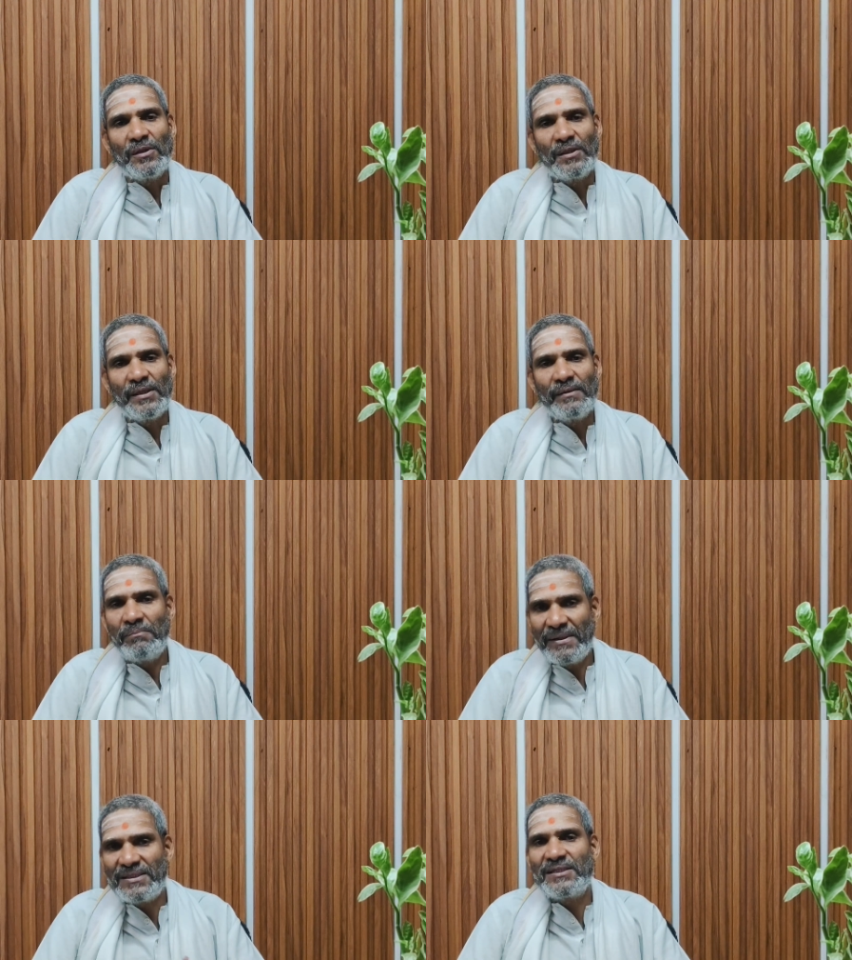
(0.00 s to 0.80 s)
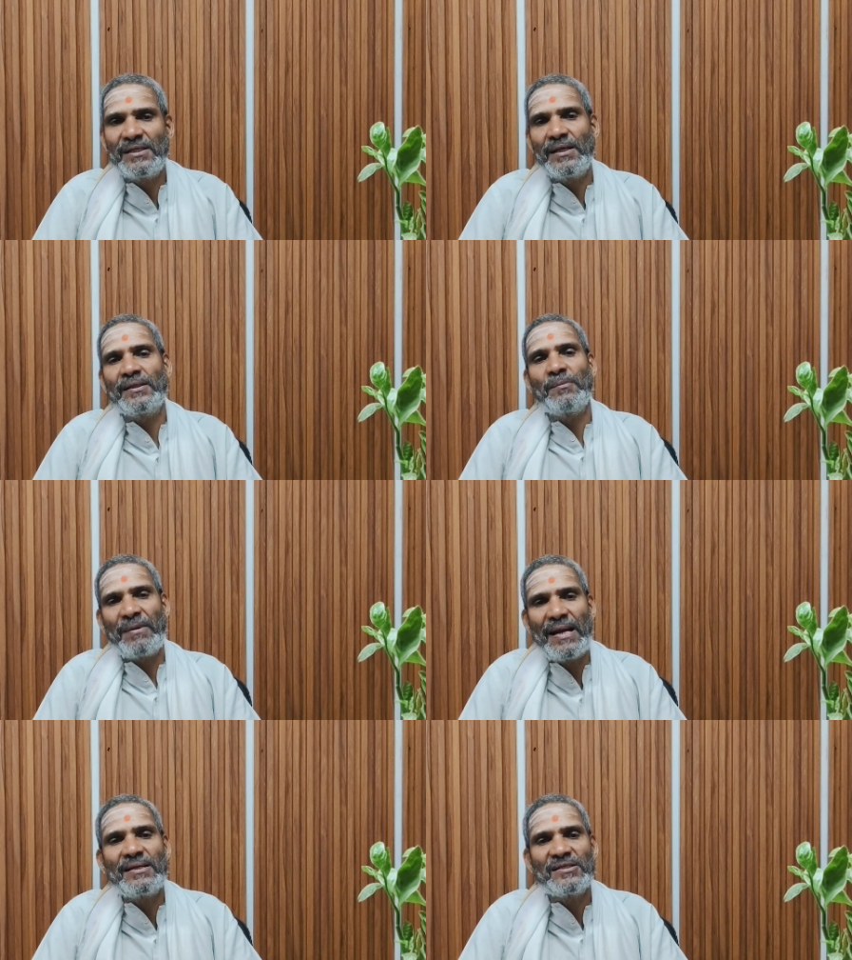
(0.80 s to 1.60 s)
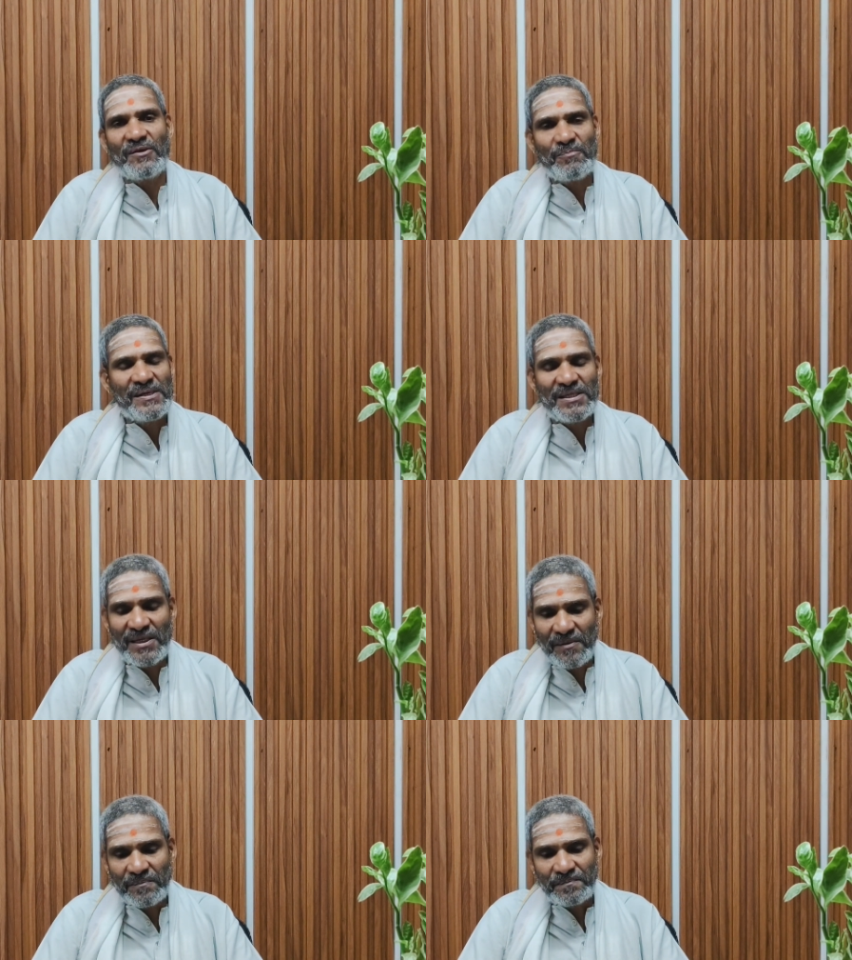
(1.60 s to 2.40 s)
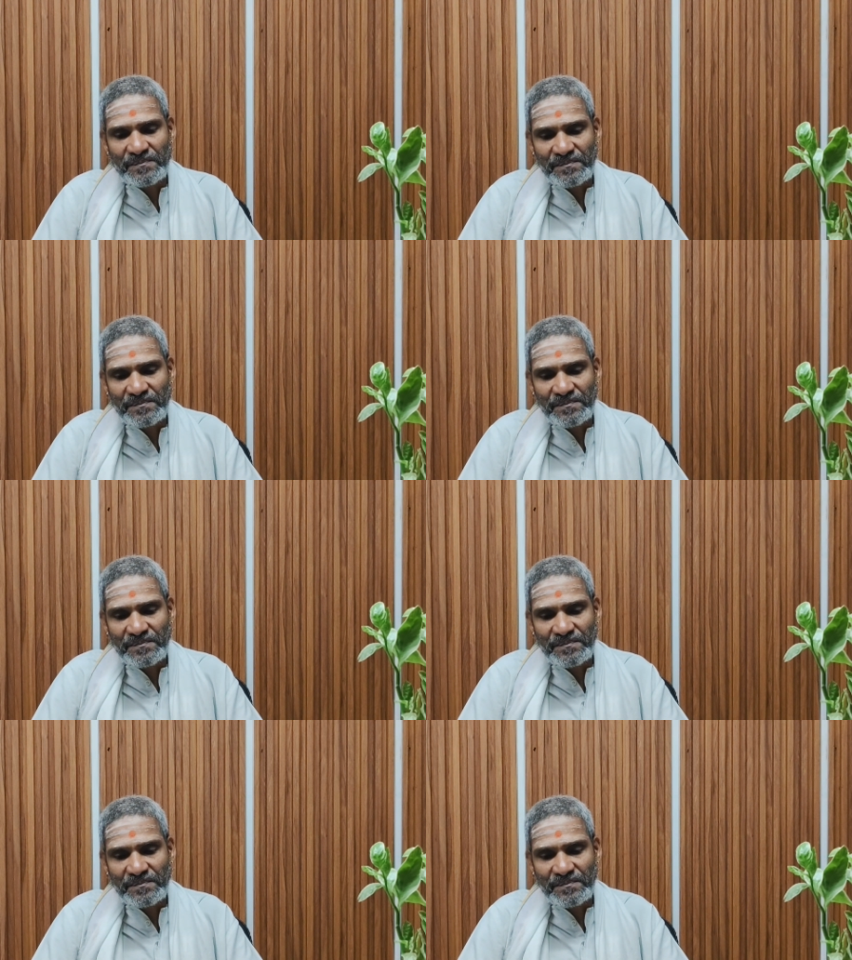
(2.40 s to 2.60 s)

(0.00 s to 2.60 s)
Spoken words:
the medicine and the practice of medicine.